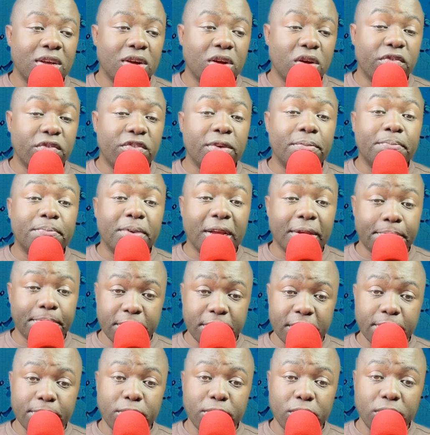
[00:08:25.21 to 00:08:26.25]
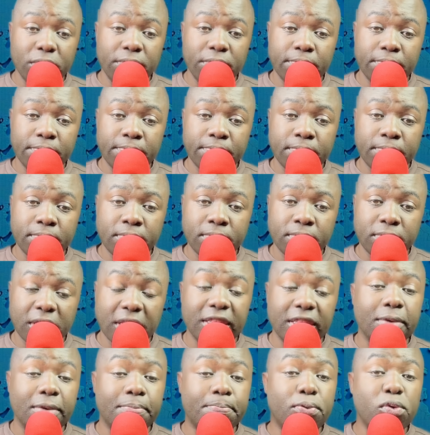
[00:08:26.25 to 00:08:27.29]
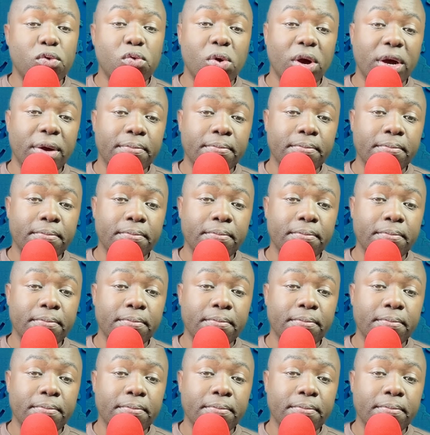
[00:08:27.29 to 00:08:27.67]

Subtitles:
of the black people and the poor?